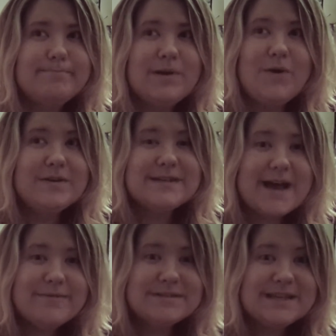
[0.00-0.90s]
Blind
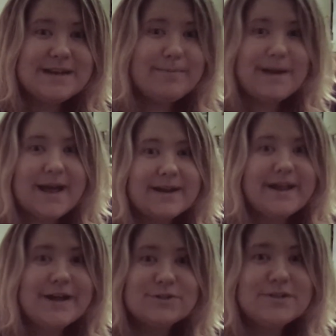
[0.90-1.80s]
Out with Cilla Black,
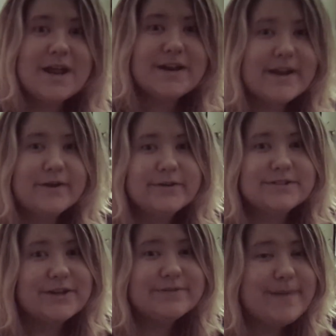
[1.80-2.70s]
Casual, and then
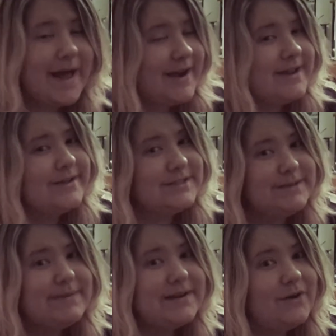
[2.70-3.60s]
it used
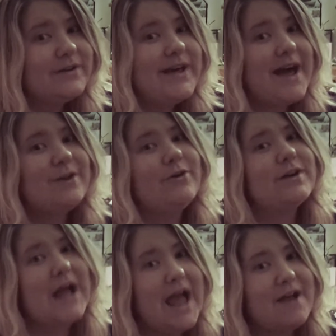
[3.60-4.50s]
to be like that,
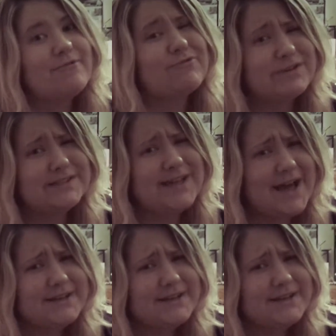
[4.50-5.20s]
like every Saturday.